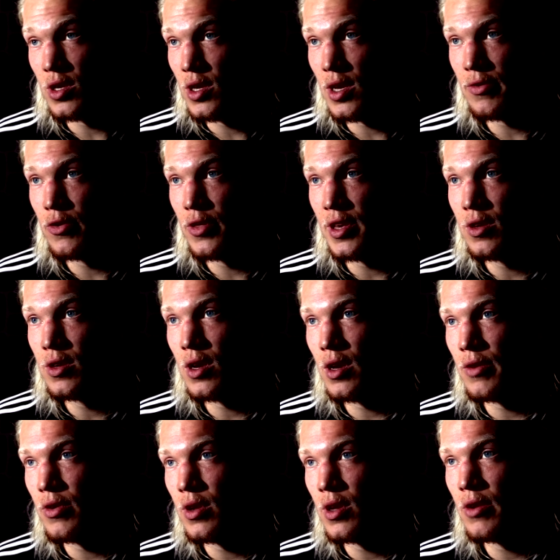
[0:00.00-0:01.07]

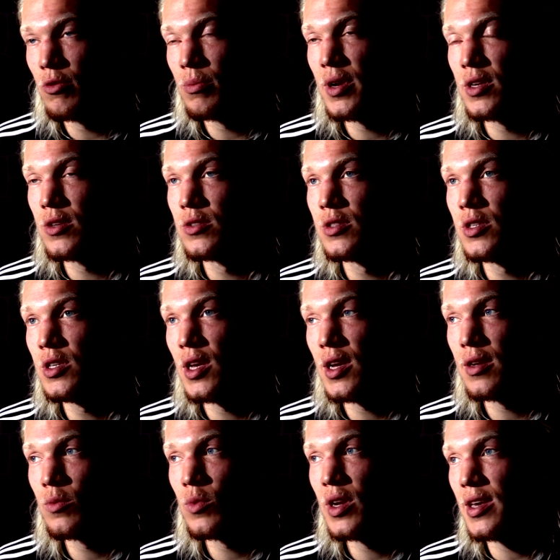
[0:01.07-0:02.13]
Everybody could see
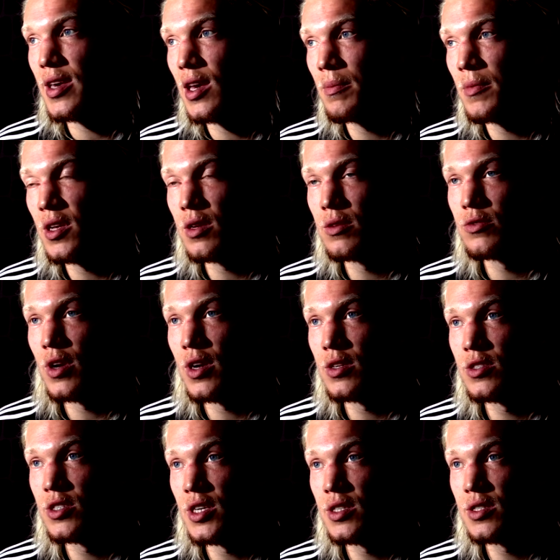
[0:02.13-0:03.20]
that. And when I came in, I tried
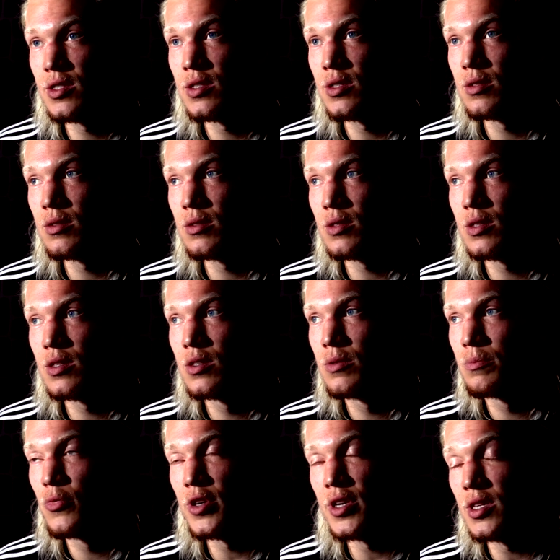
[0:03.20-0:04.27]
to change it and
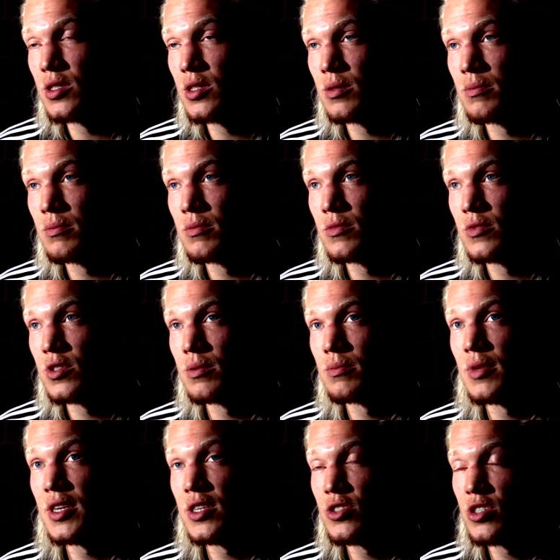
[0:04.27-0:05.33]
bring in some
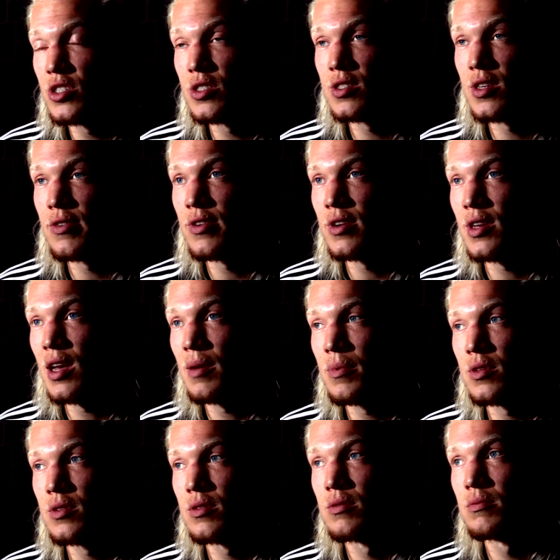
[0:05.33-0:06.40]
energy and stuff like that.
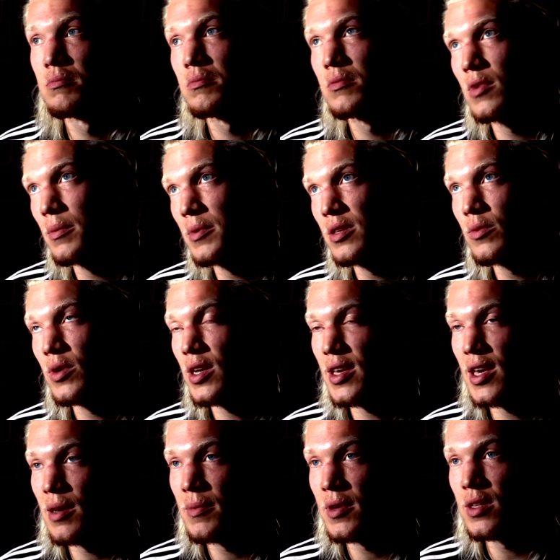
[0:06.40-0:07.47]
But I mean, when I
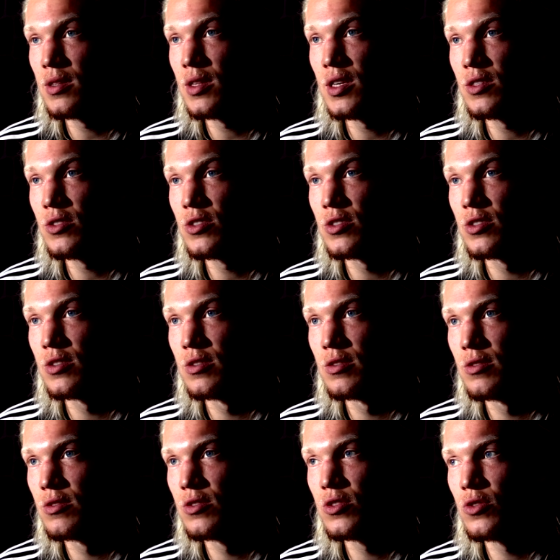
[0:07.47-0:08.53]
came in, they just
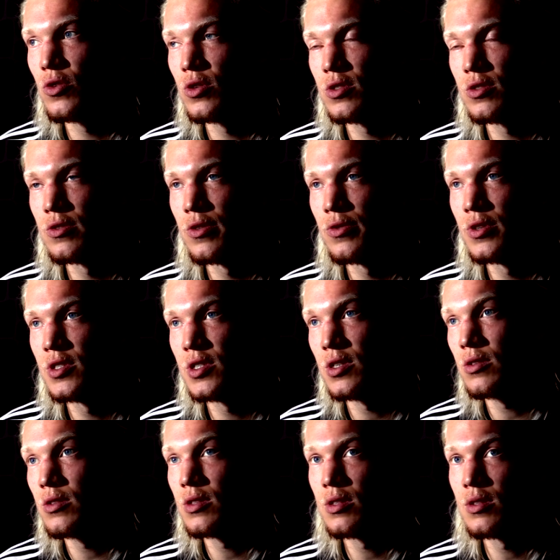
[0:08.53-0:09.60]
scored for
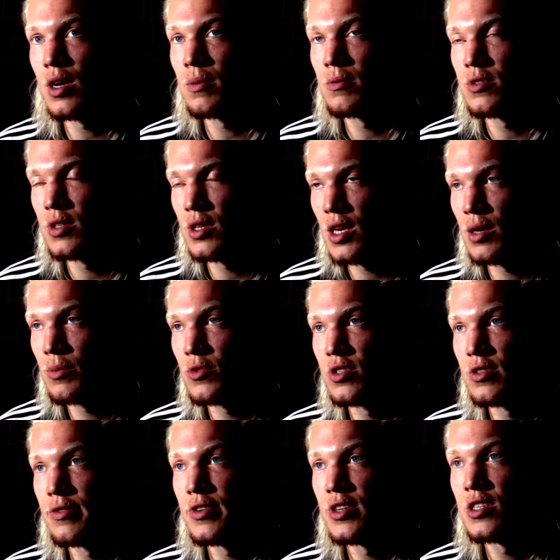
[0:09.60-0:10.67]
3-0, and obviously the game
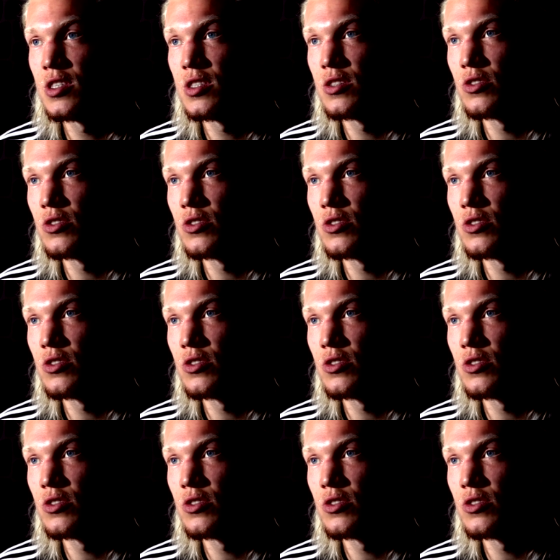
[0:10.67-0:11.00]
was finished.